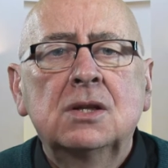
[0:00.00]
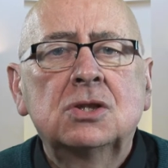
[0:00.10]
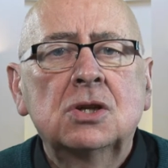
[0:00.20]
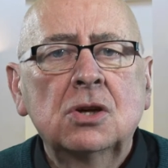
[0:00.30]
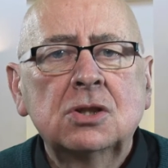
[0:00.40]

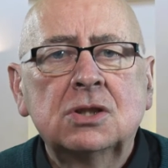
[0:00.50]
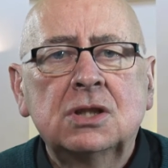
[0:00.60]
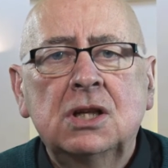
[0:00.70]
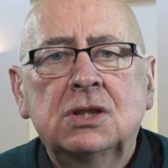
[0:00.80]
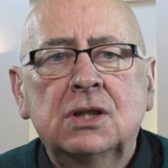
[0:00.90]
Church
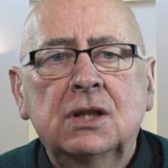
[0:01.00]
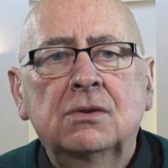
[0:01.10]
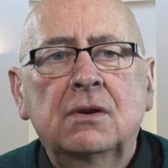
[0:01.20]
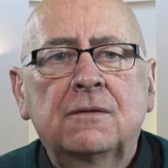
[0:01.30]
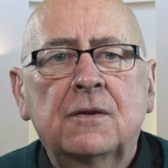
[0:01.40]
teaching
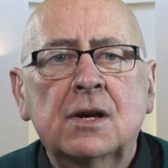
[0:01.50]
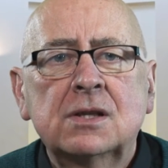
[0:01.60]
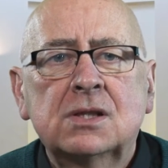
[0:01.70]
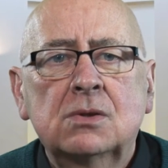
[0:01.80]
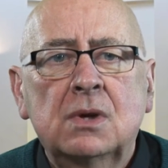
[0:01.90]

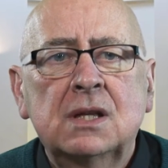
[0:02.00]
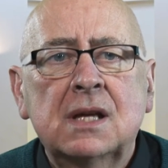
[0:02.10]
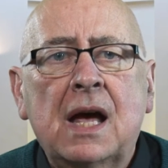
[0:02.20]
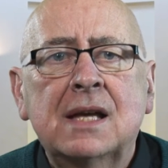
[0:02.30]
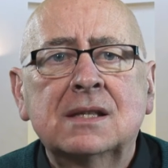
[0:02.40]
refers to it
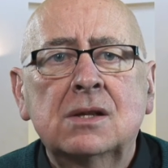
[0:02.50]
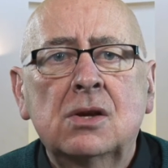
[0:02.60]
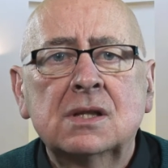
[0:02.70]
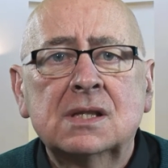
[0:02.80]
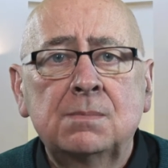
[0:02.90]
as an
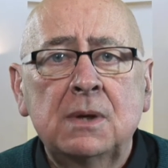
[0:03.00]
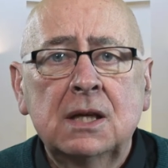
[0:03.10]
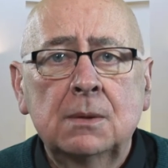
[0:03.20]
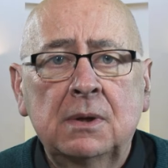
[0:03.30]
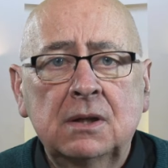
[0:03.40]

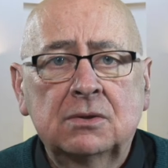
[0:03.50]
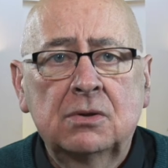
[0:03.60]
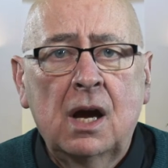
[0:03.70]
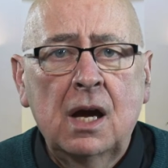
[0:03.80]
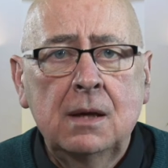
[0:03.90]
unspeakable
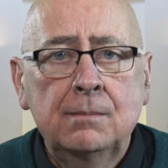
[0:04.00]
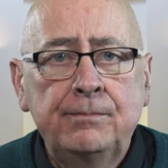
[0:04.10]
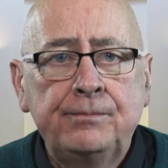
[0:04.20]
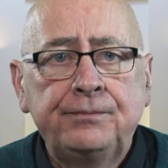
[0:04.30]
crime.